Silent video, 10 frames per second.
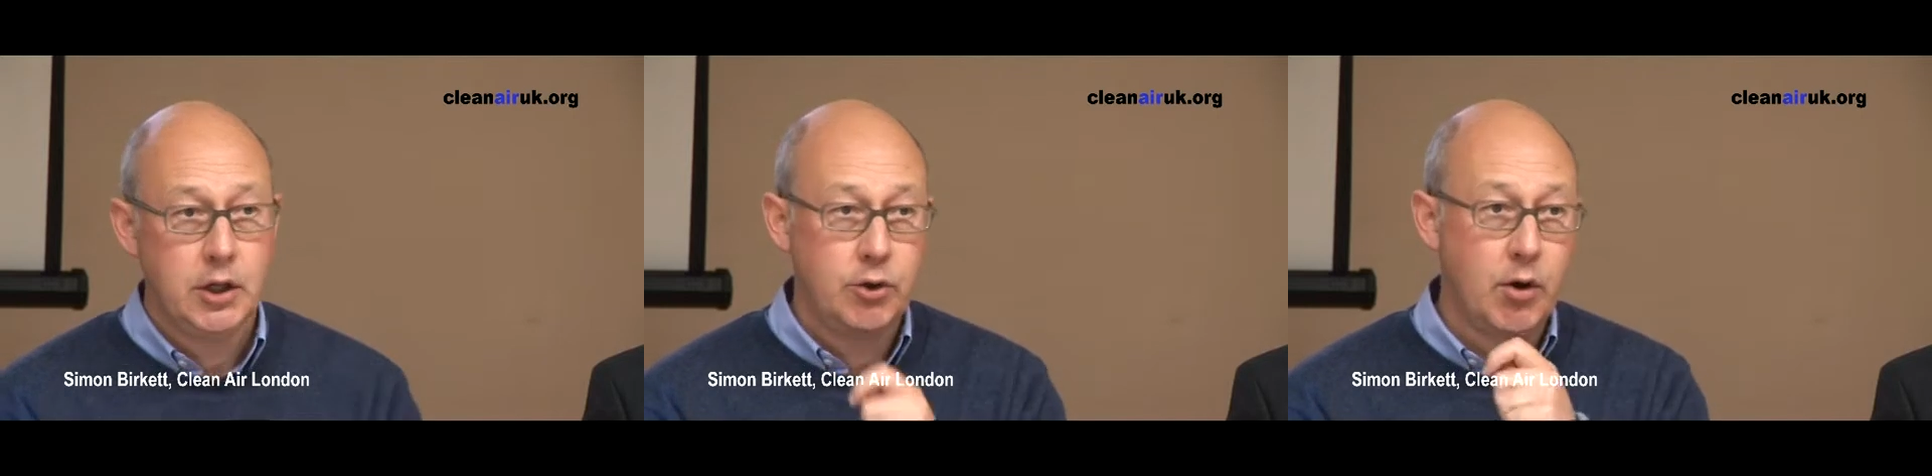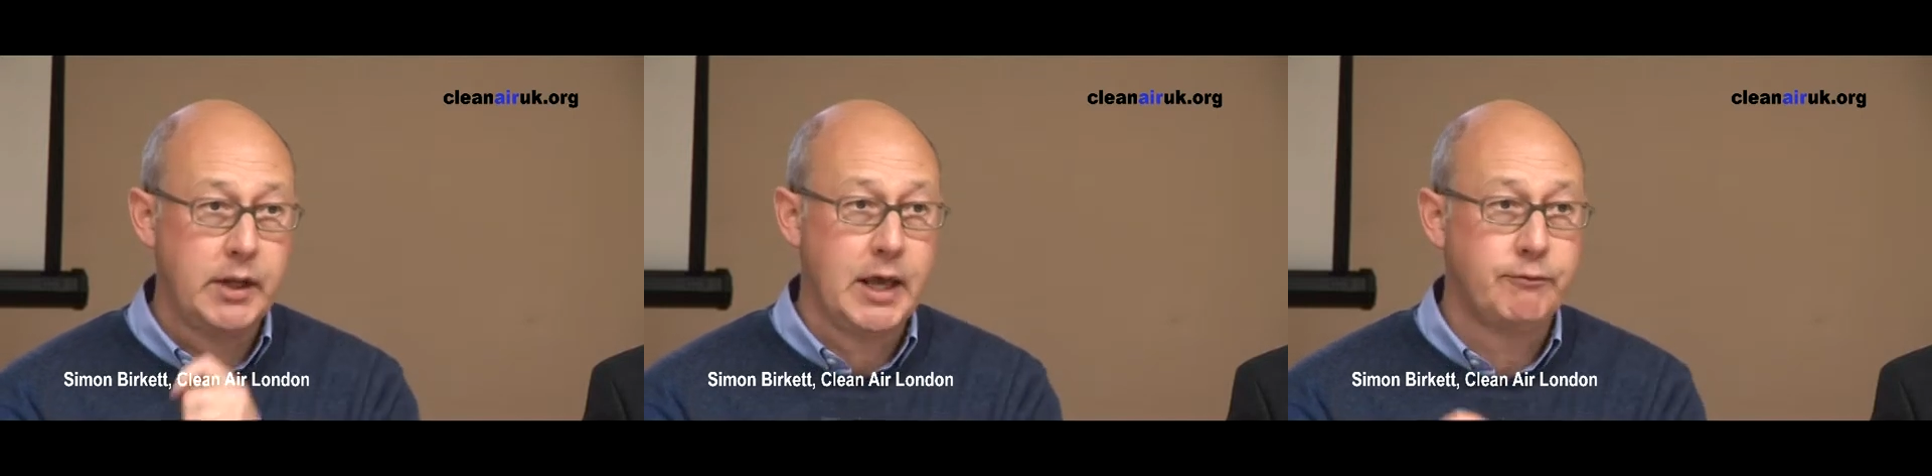You
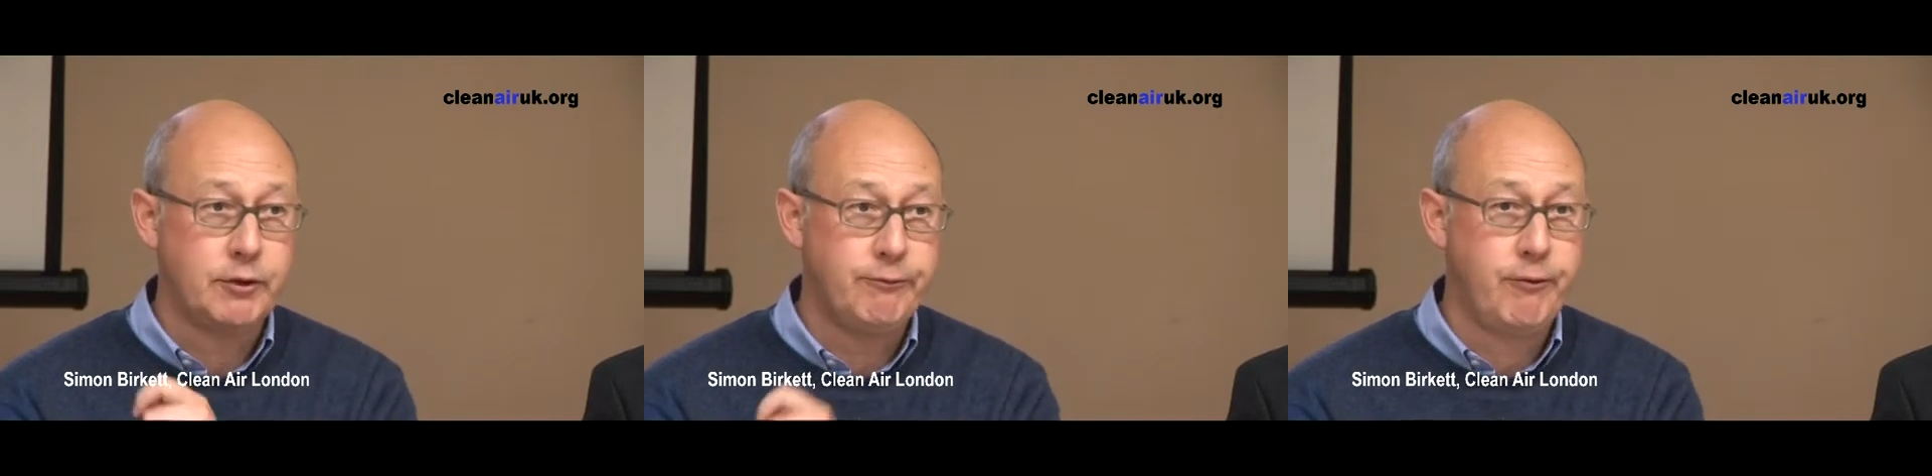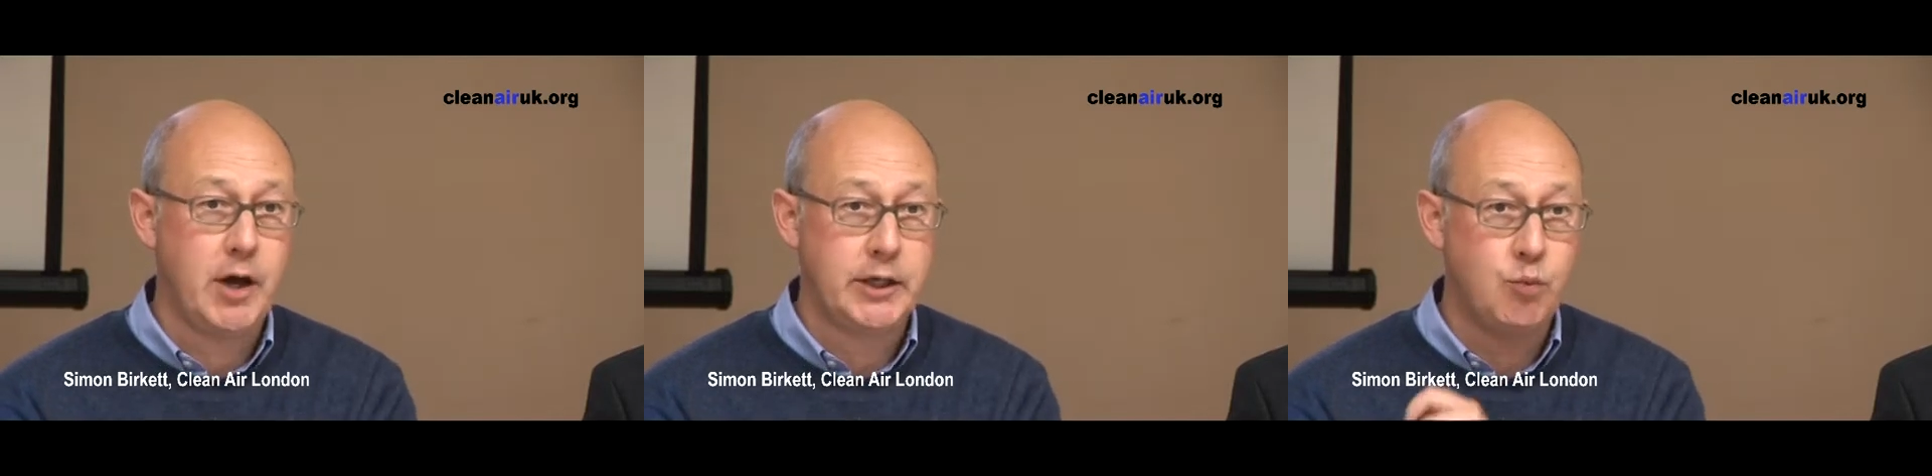only have to
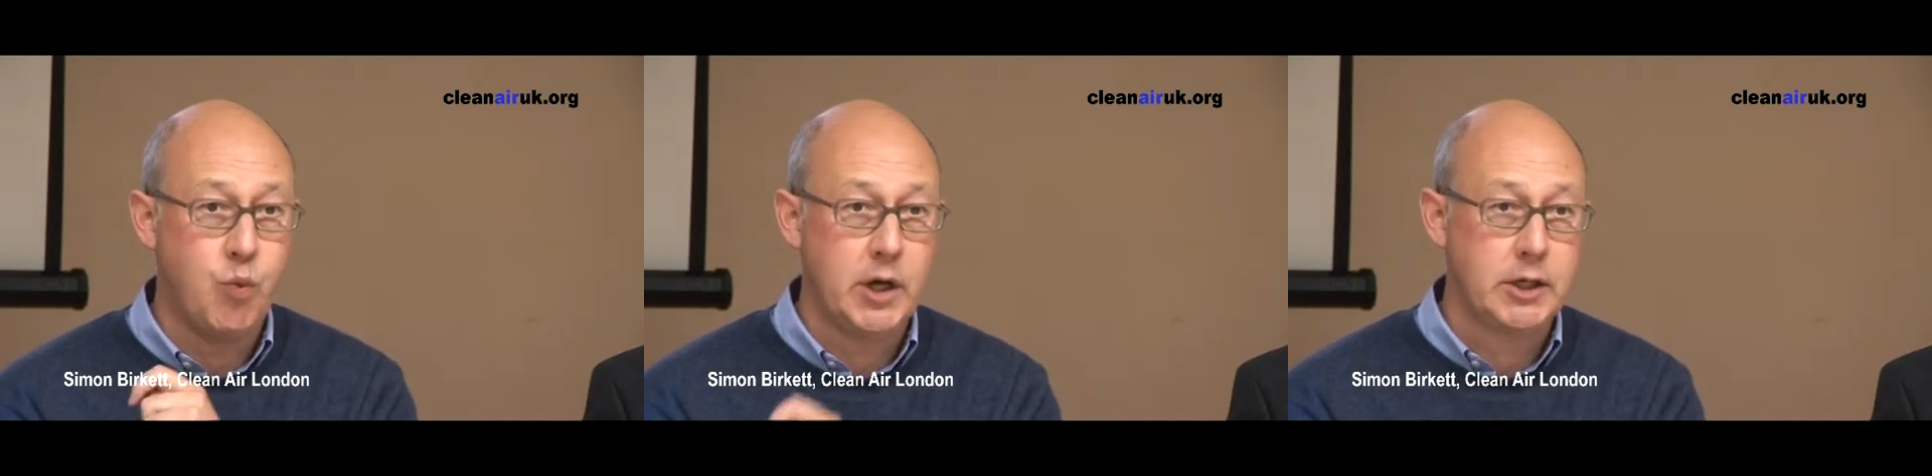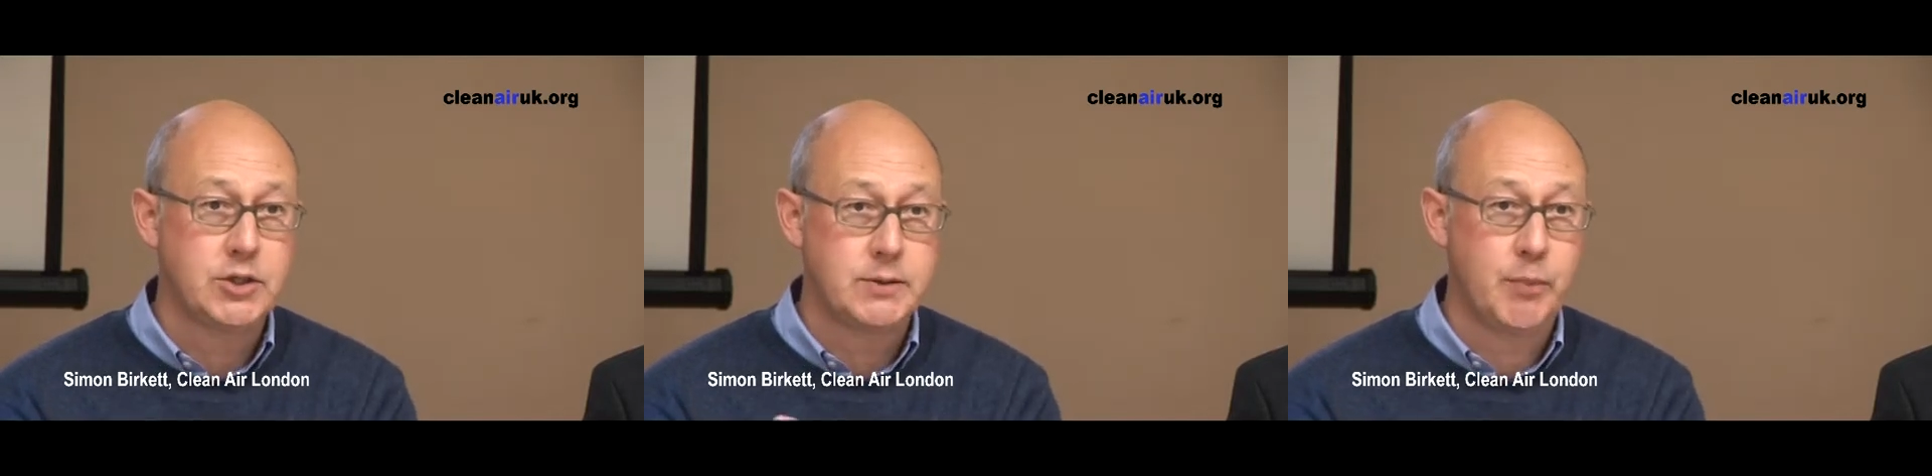find
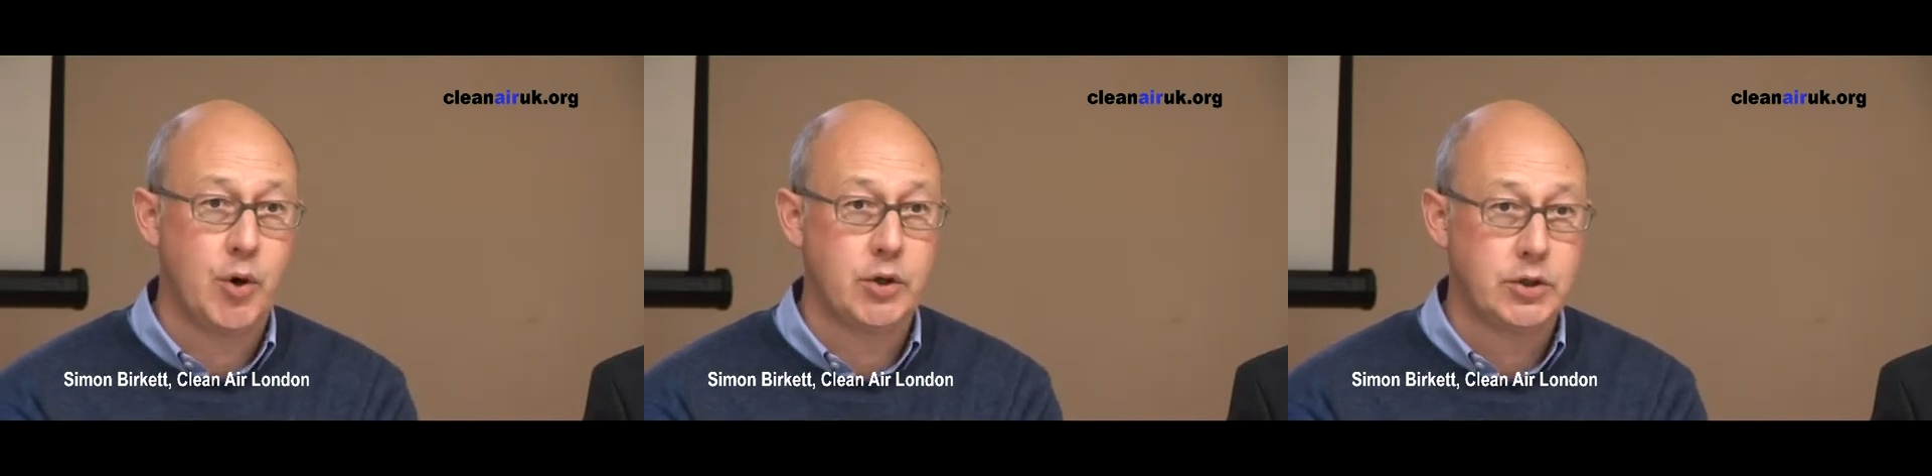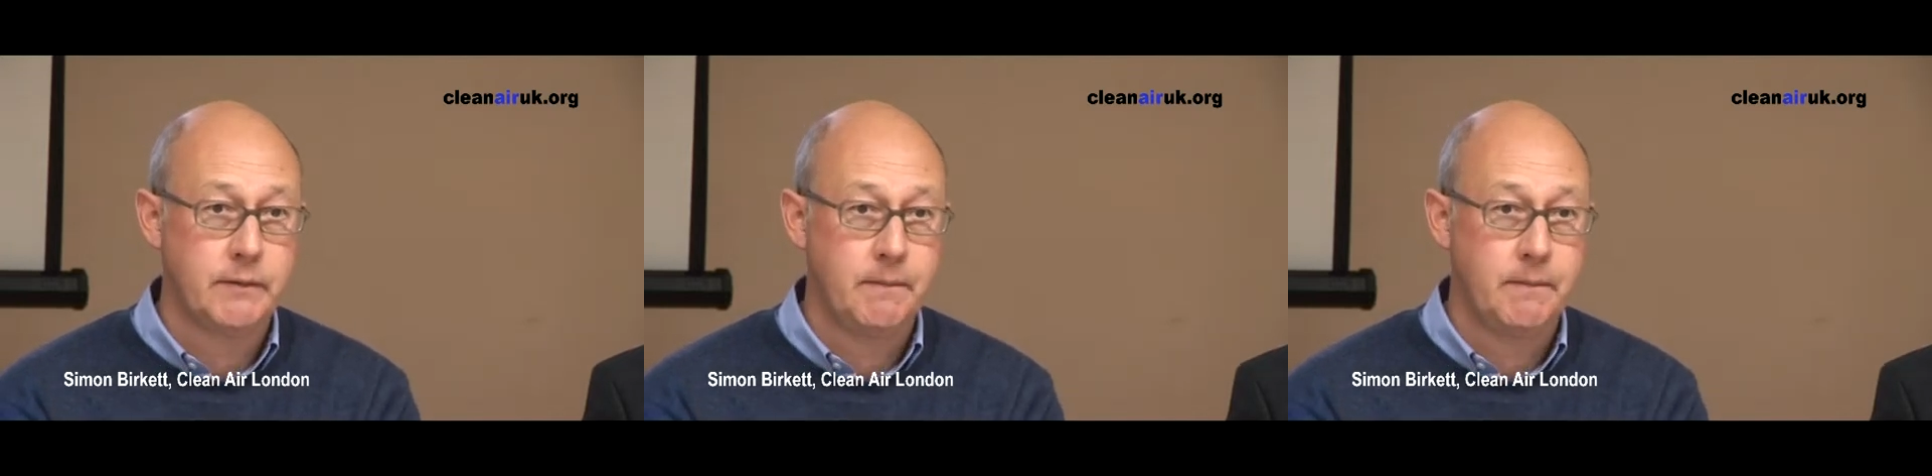one spot